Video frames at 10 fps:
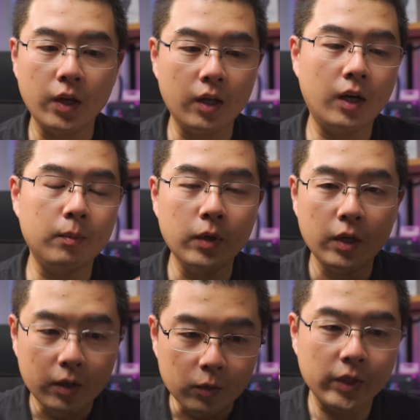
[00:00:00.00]
And I'm
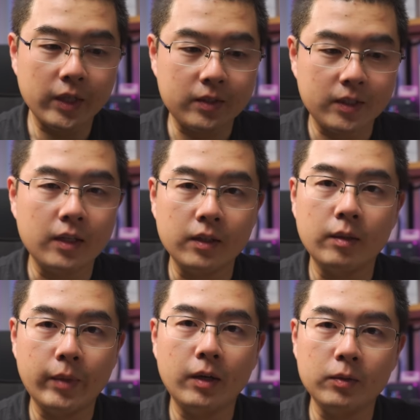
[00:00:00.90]
really excited
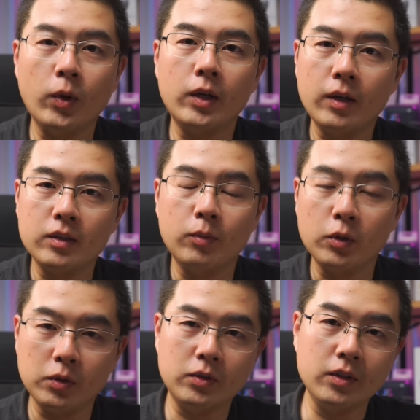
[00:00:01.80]
about the One RS
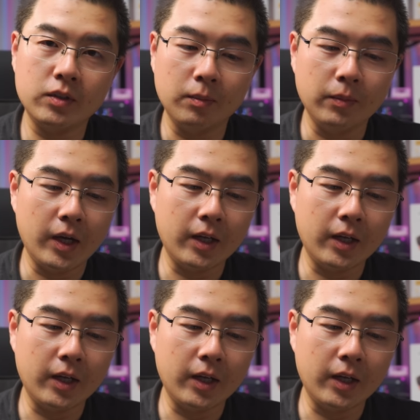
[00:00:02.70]
modular system.